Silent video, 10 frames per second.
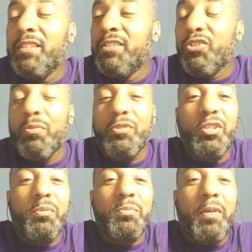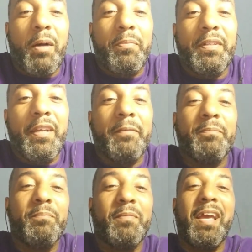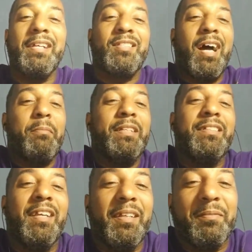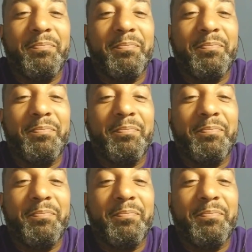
So we'll see what's popping there. Yeah, Tommy D.